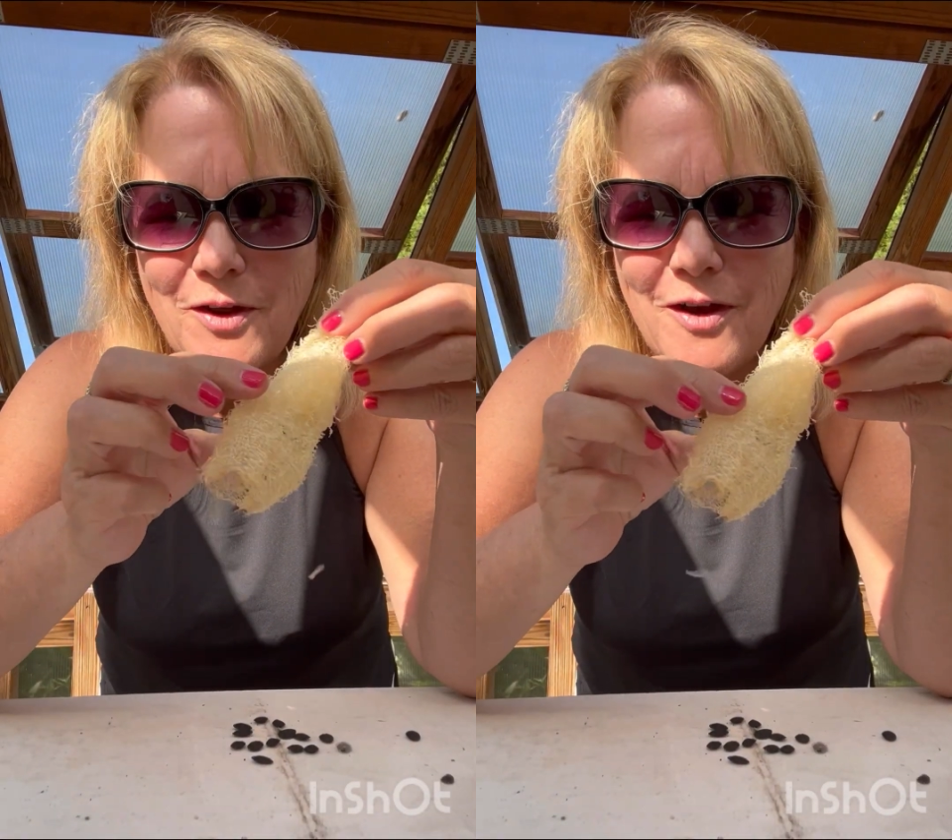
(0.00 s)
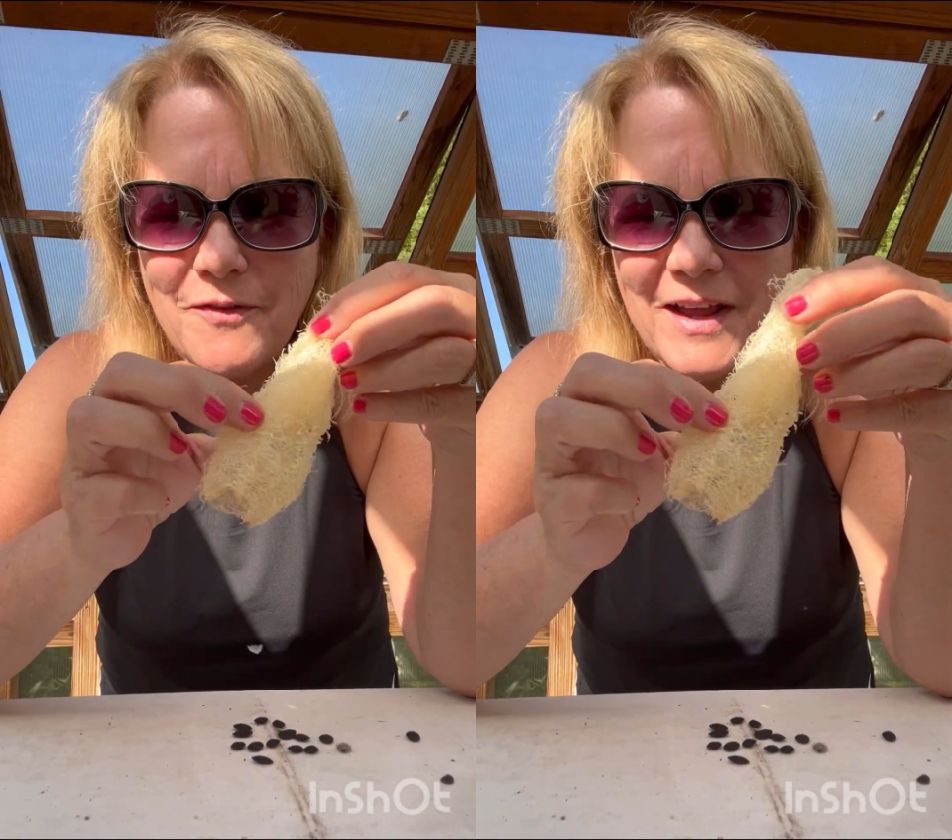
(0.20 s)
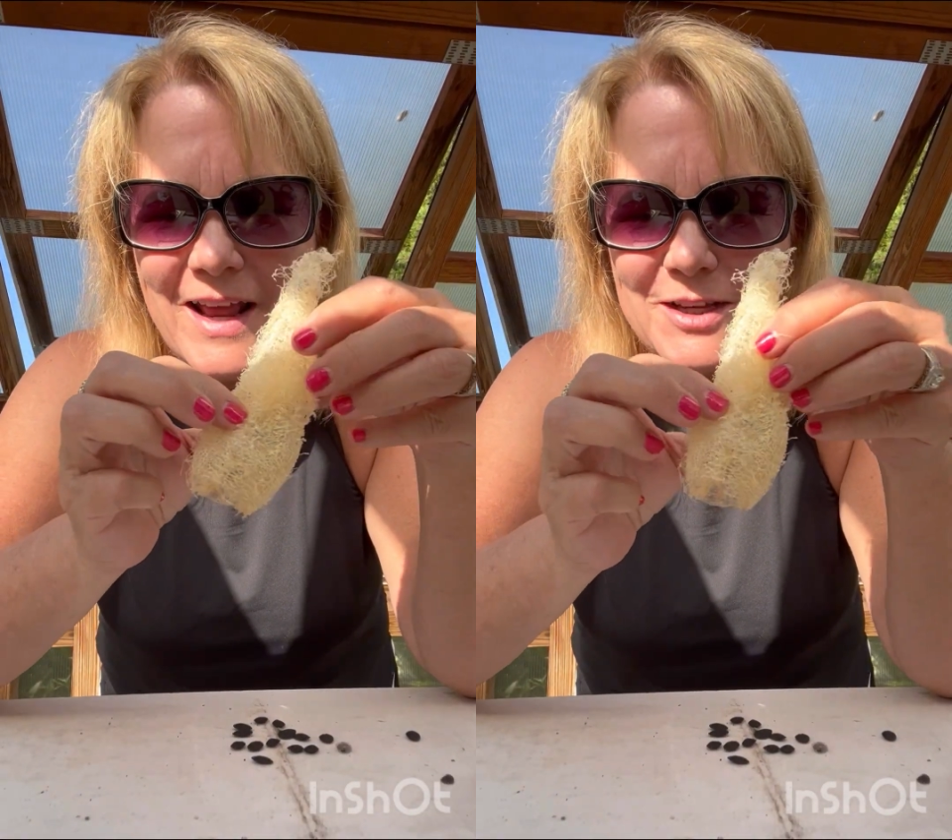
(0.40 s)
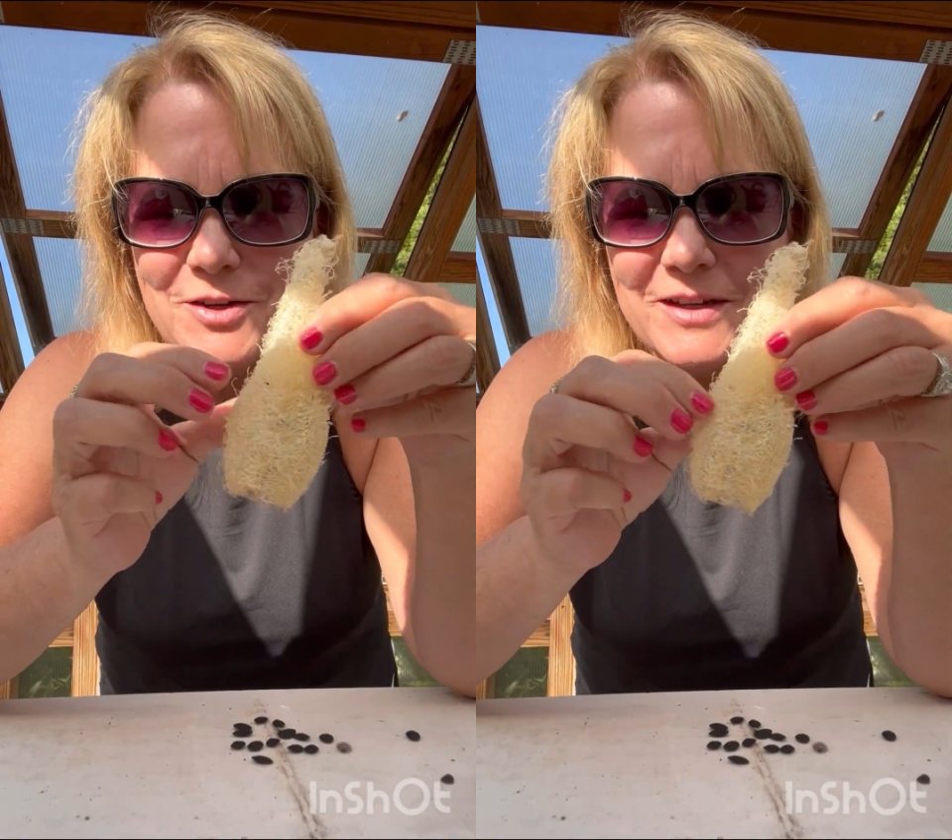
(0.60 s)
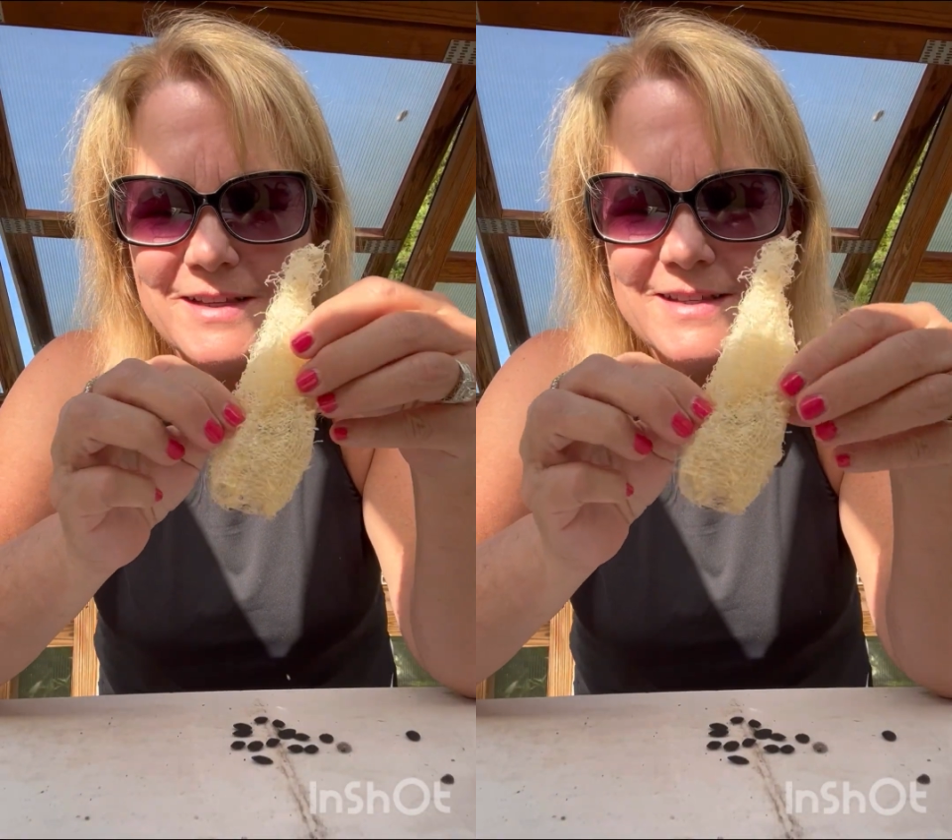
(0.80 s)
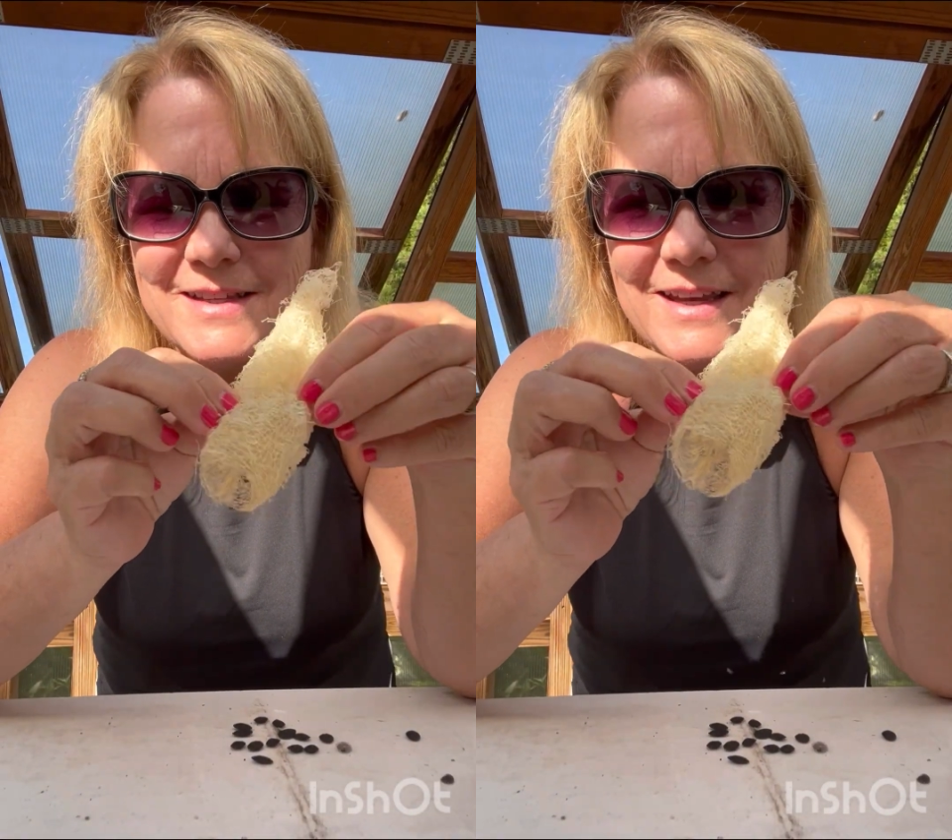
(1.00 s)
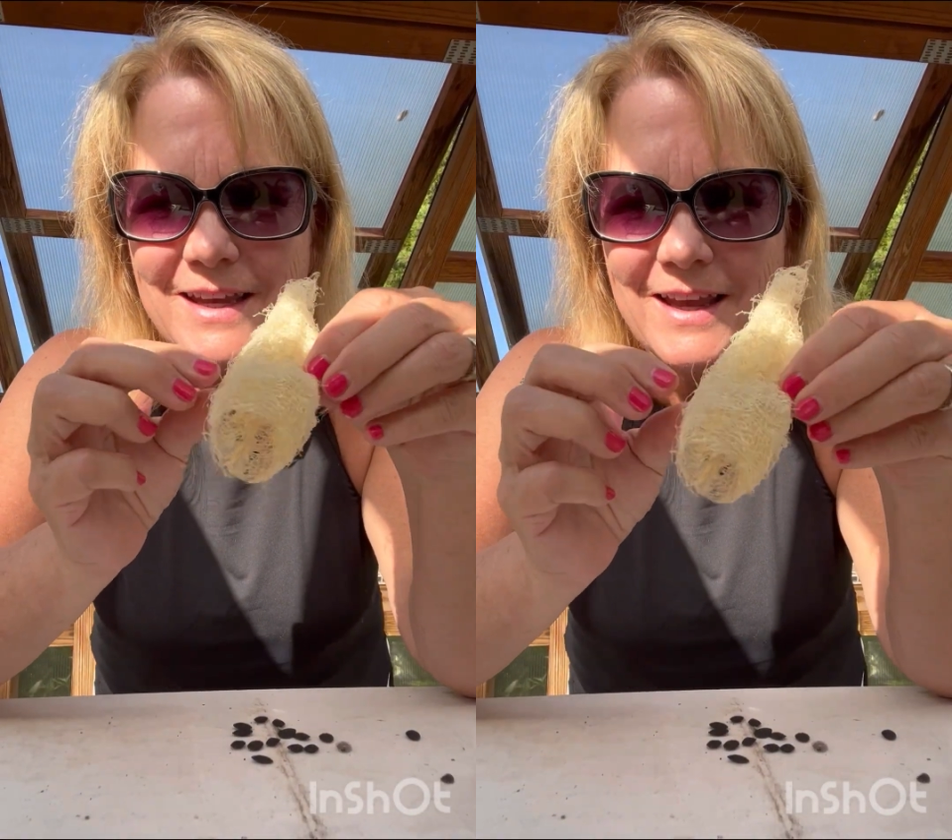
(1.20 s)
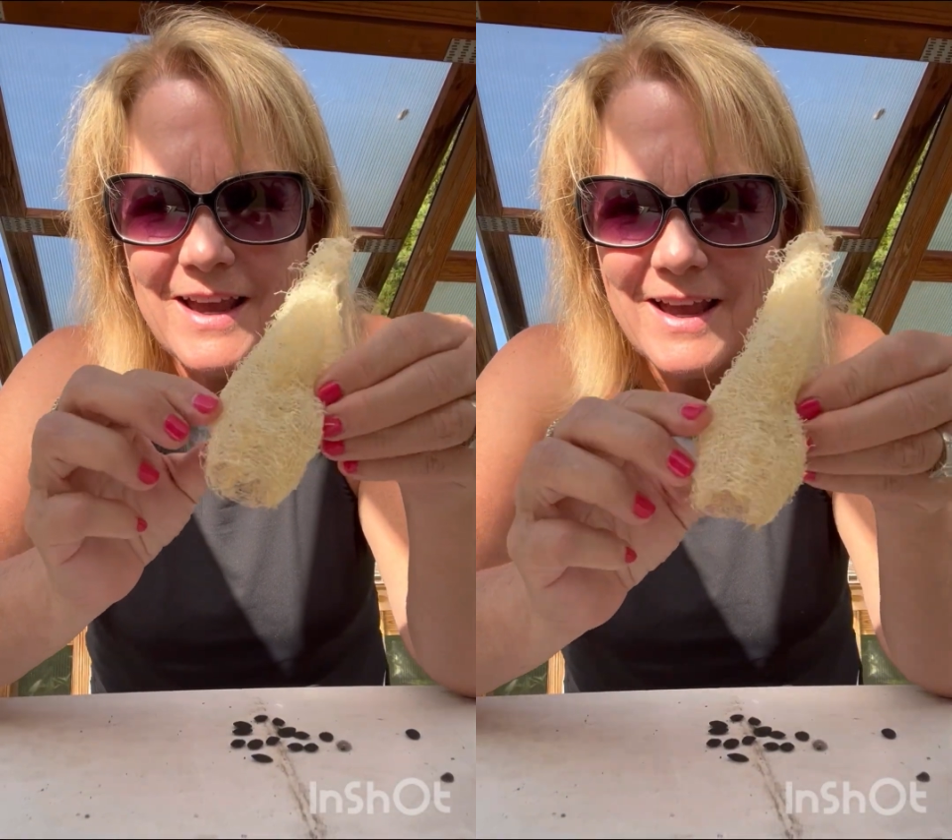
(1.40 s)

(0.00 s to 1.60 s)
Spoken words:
off, and as you can see,